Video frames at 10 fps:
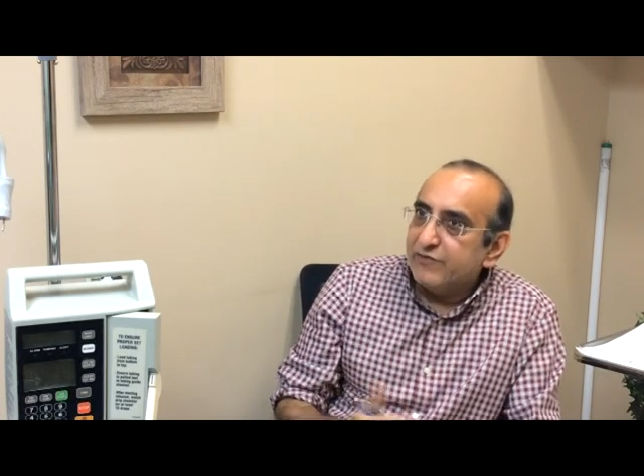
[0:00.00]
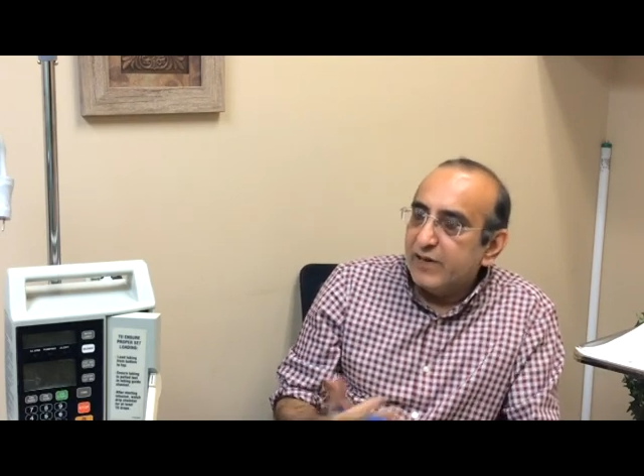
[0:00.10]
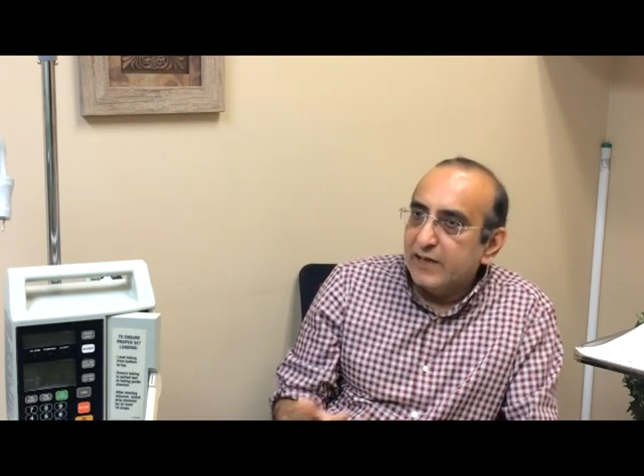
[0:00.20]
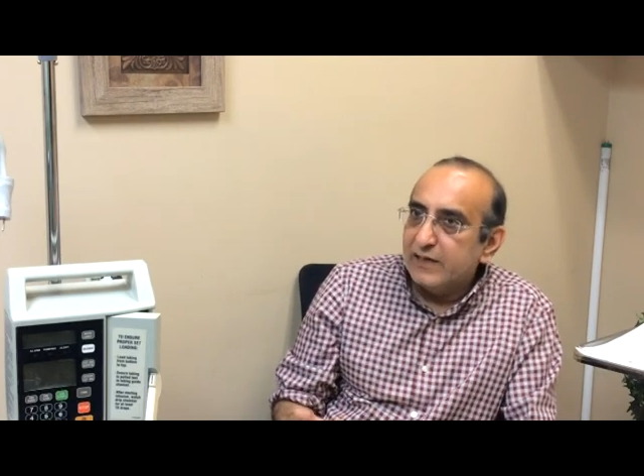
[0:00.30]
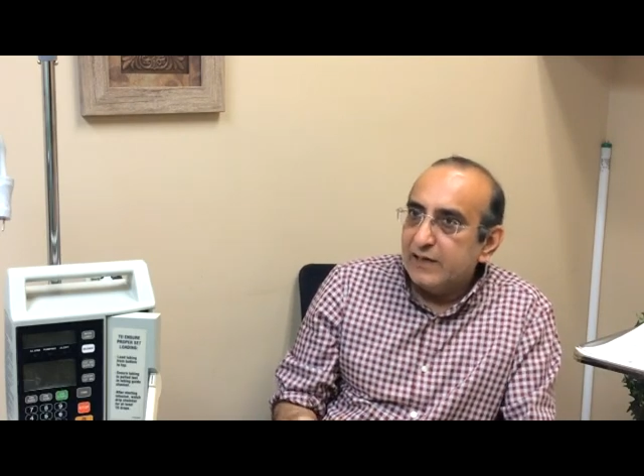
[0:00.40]

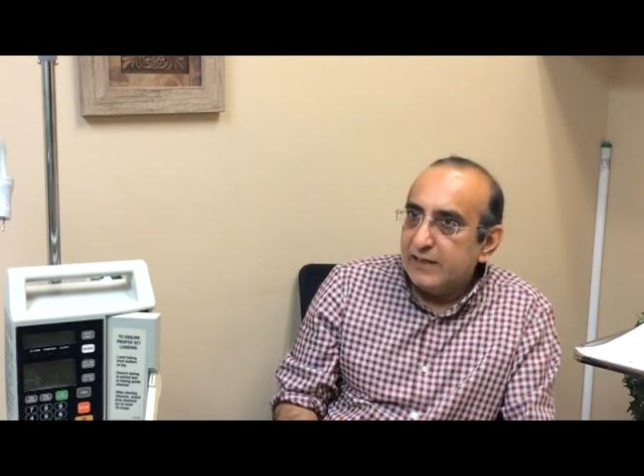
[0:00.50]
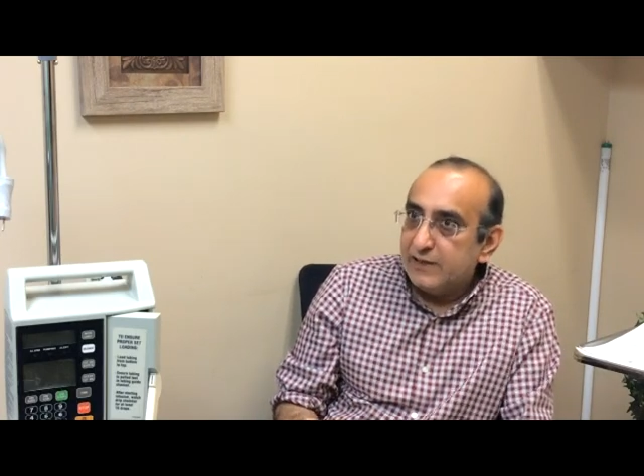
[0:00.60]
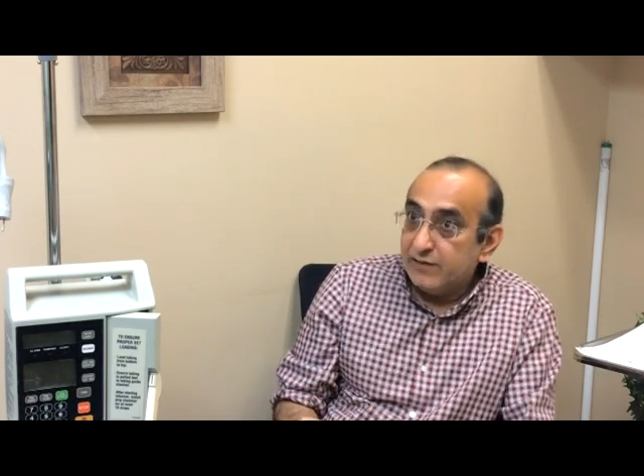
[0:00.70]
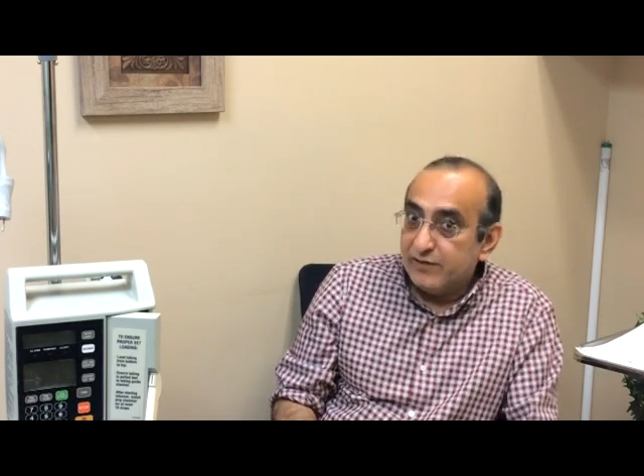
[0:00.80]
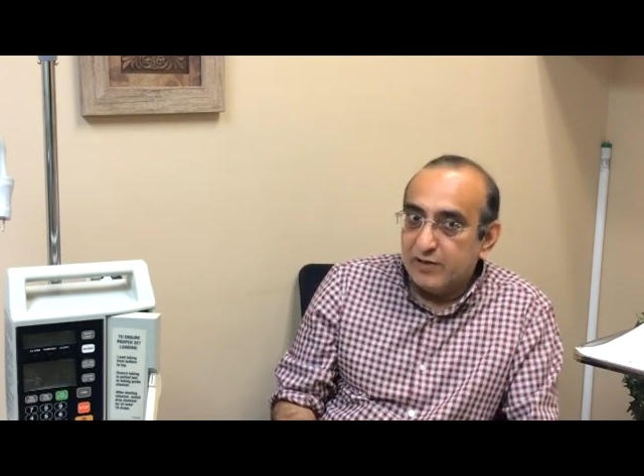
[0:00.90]
finally
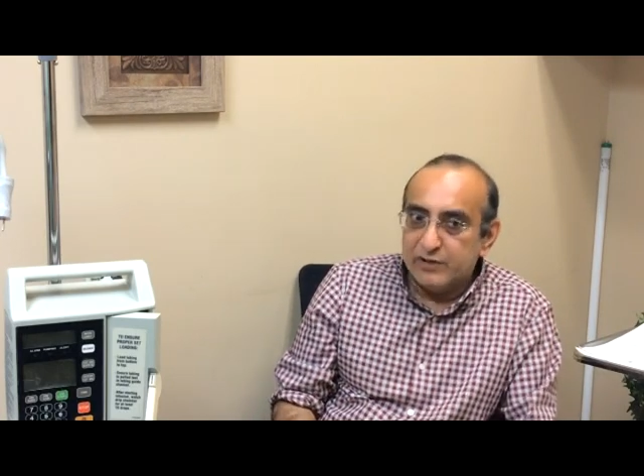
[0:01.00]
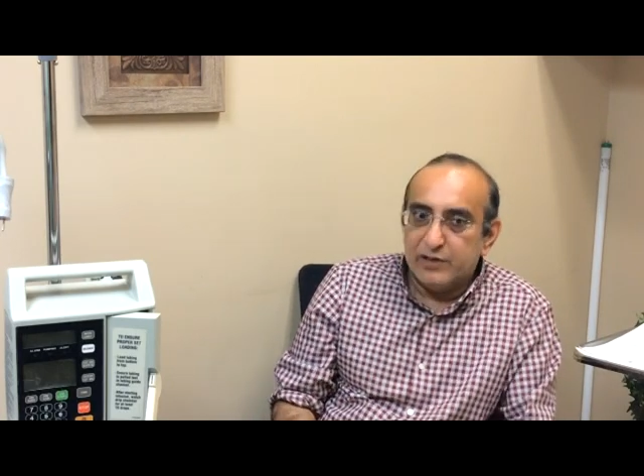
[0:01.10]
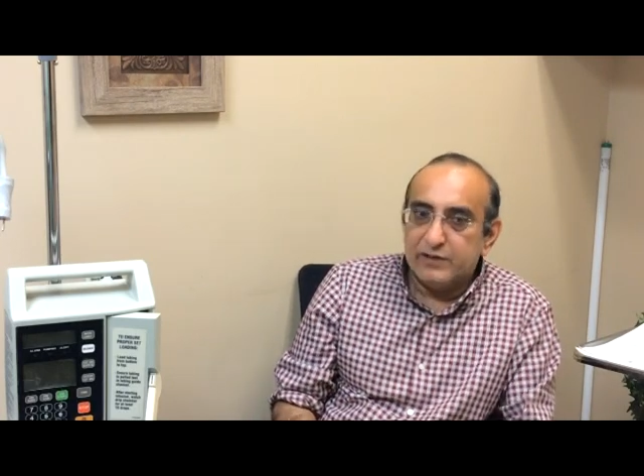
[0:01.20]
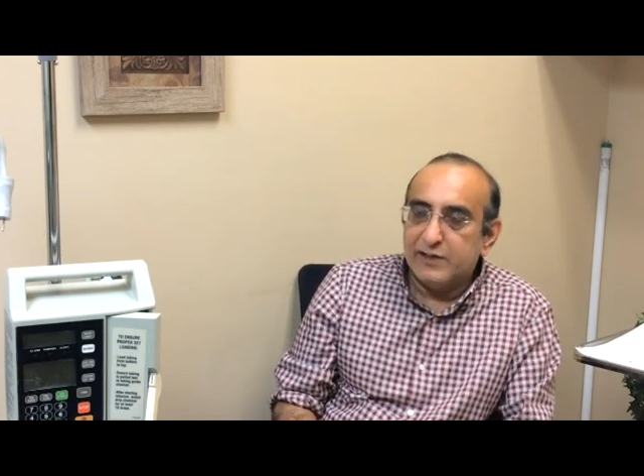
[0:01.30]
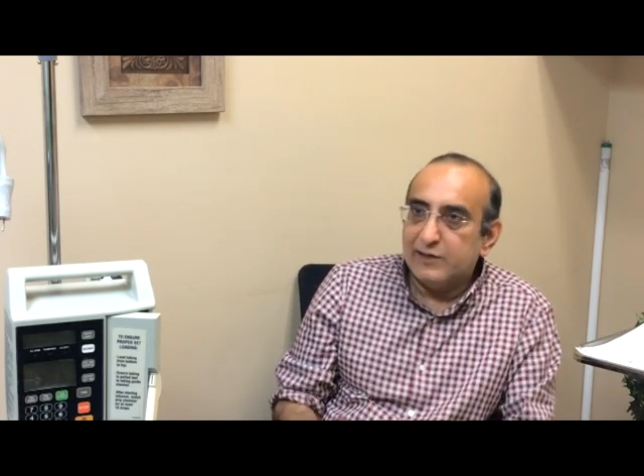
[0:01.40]
they found
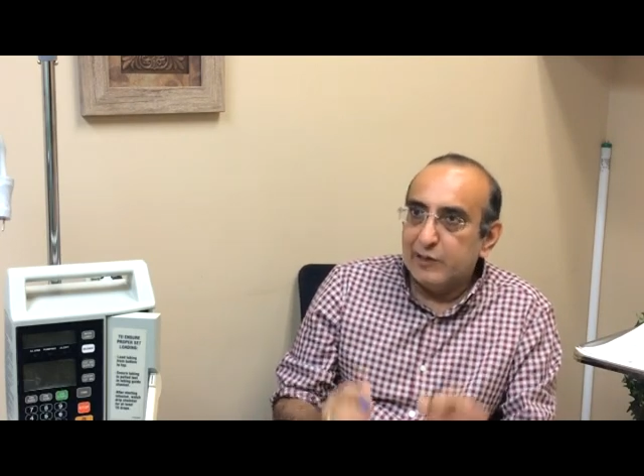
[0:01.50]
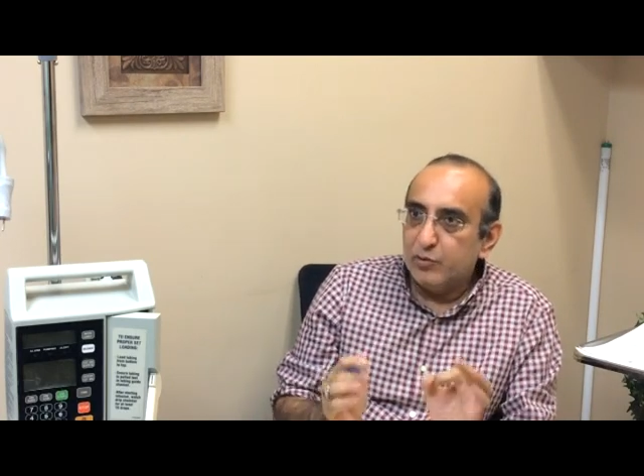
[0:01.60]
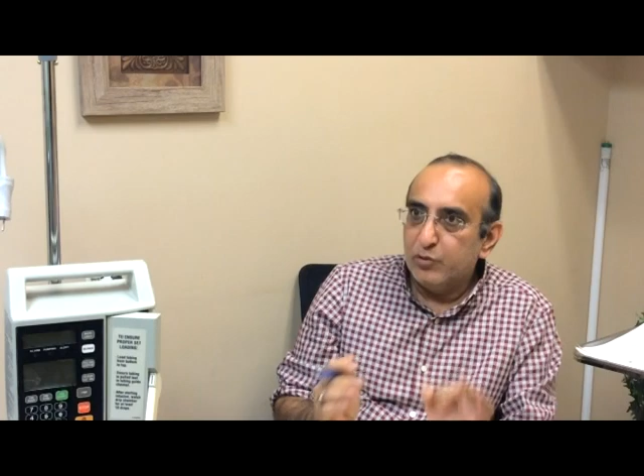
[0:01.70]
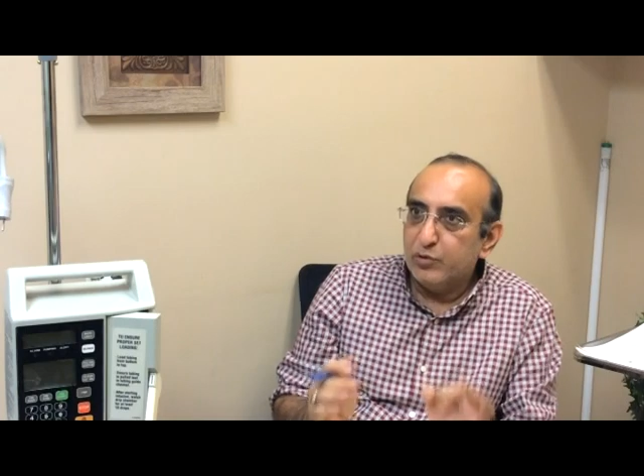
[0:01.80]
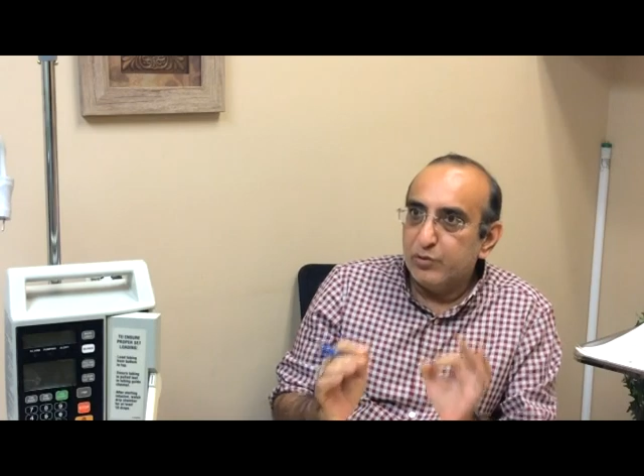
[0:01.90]
out that
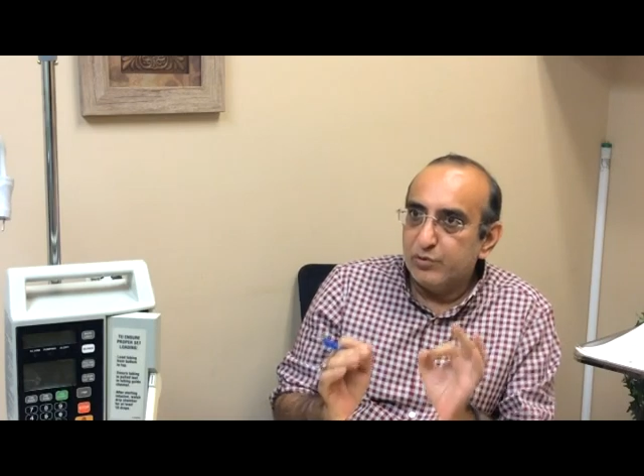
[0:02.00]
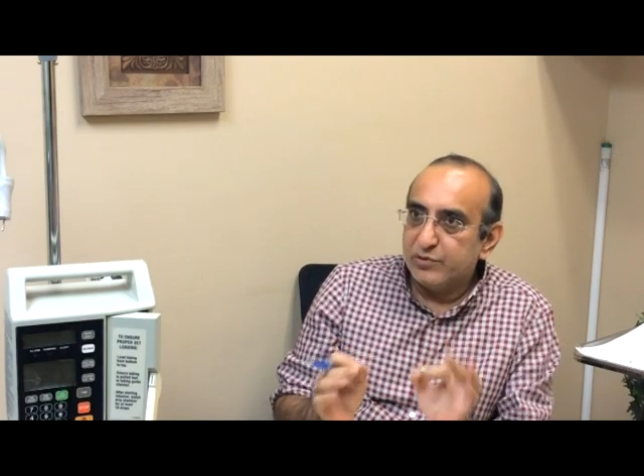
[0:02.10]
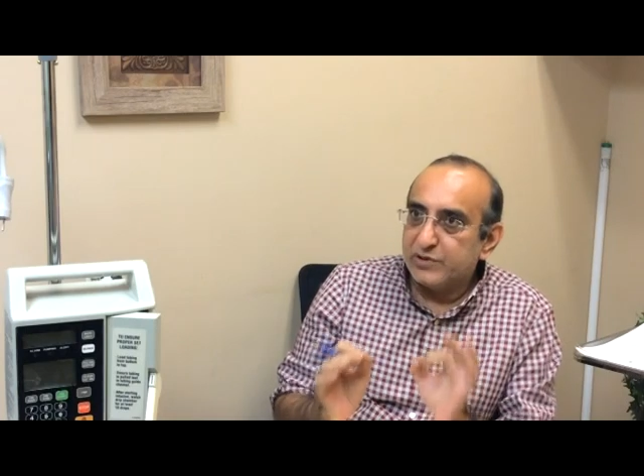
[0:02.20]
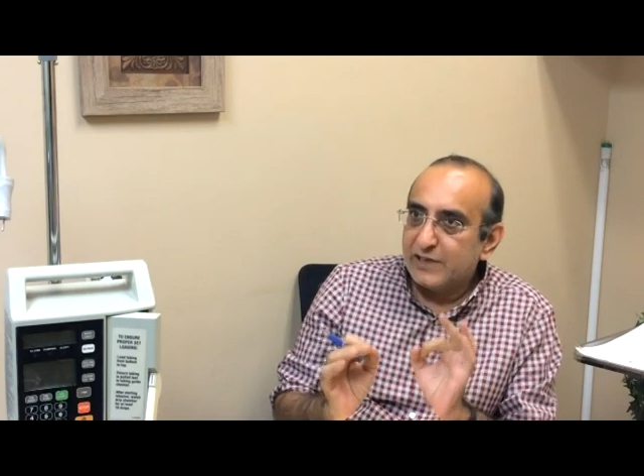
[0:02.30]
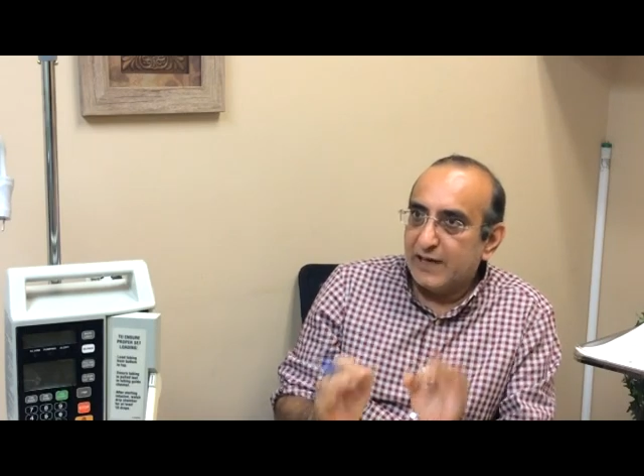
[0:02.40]
low
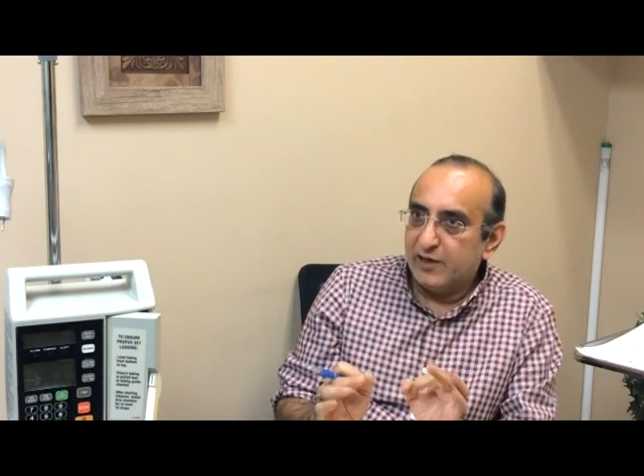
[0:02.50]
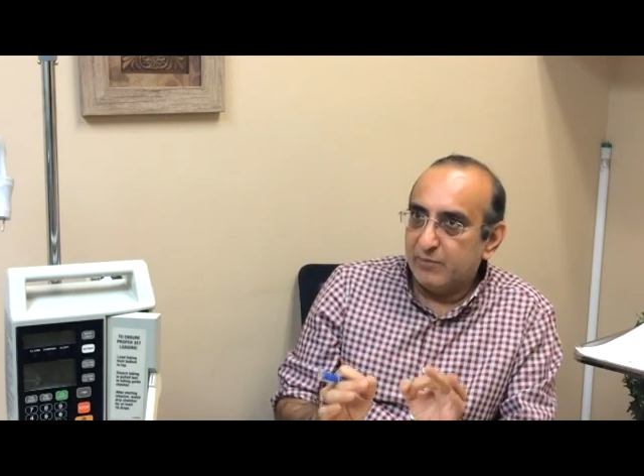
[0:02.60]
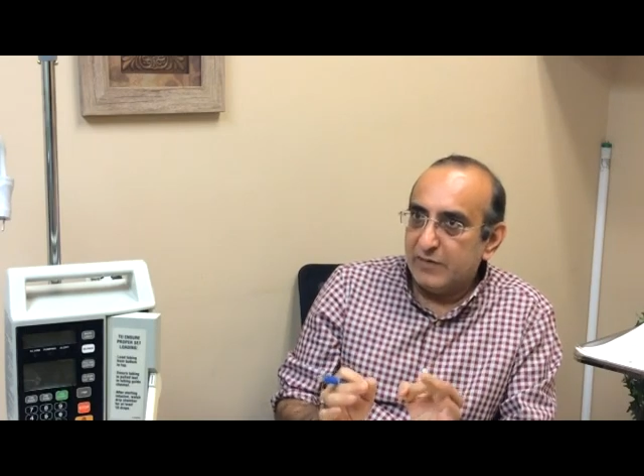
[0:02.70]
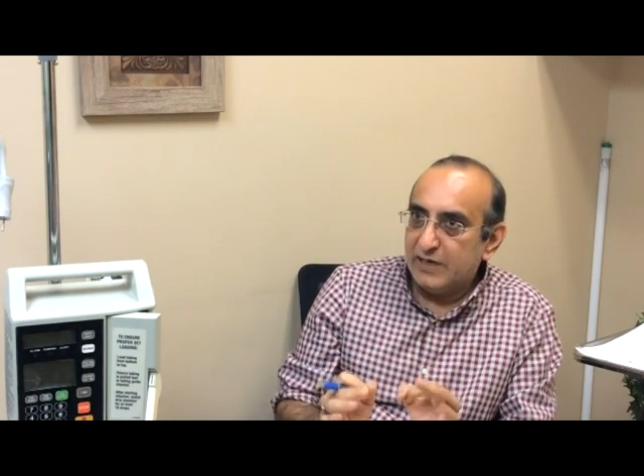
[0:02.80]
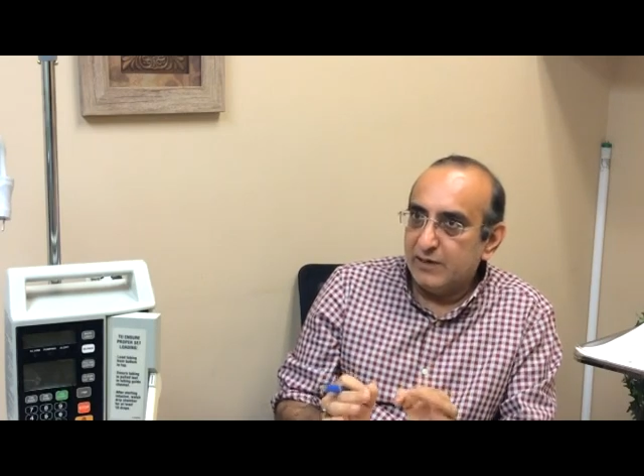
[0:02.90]
dose
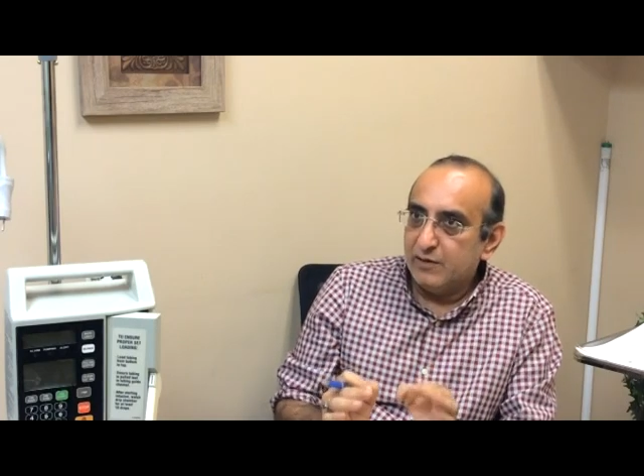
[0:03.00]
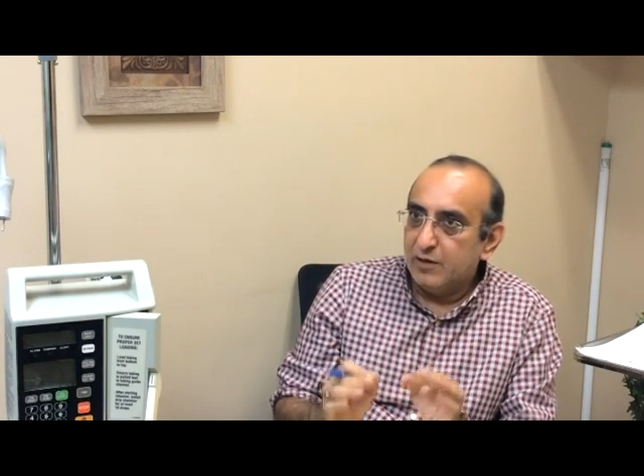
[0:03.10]
ketamine